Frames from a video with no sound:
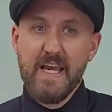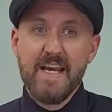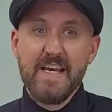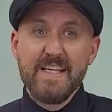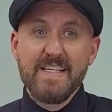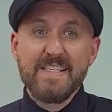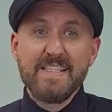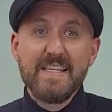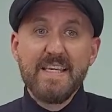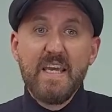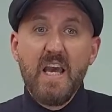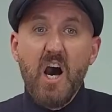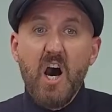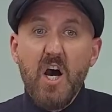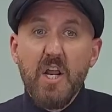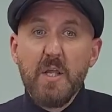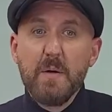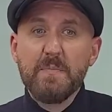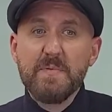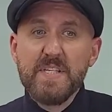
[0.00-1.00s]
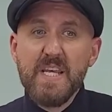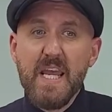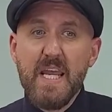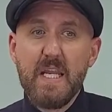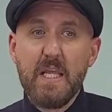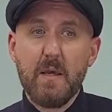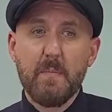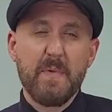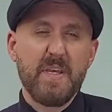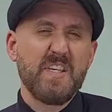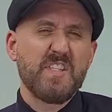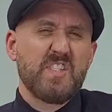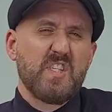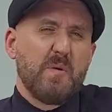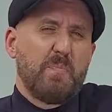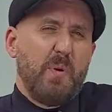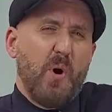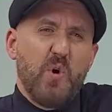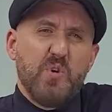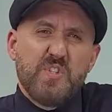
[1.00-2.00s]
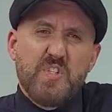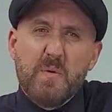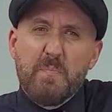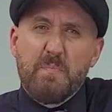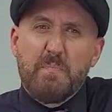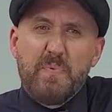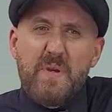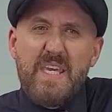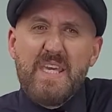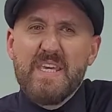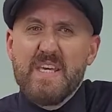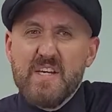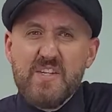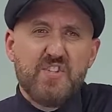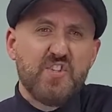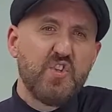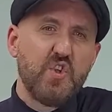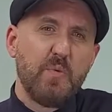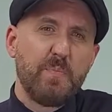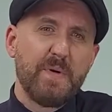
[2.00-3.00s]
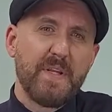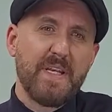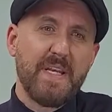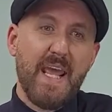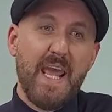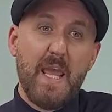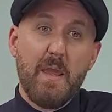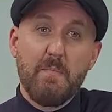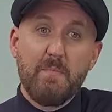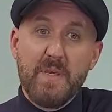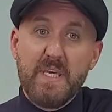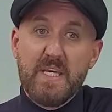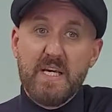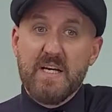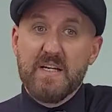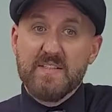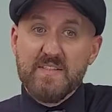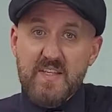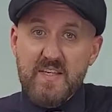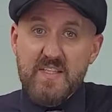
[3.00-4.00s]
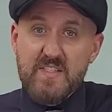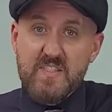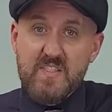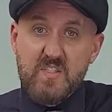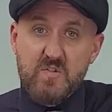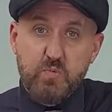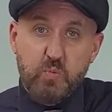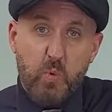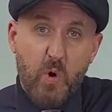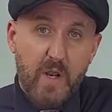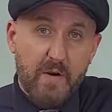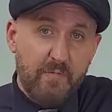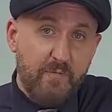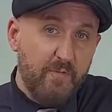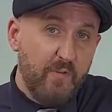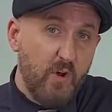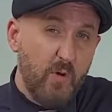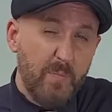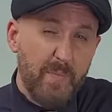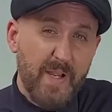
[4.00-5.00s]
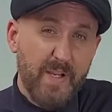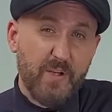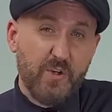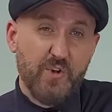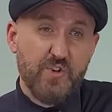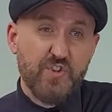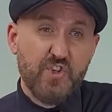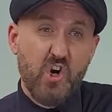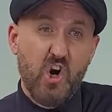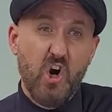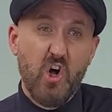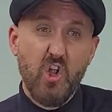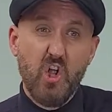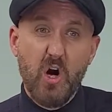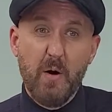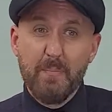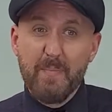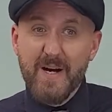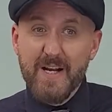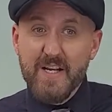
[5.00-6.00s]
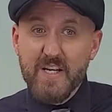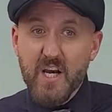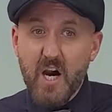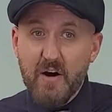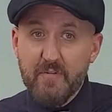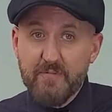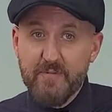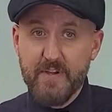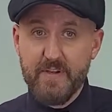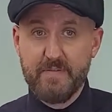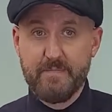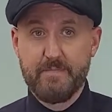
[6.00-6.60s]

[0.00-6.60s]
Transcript: See, unobtainium is supposed to be a stupid name because it's what filmmakers call a MacGuffin.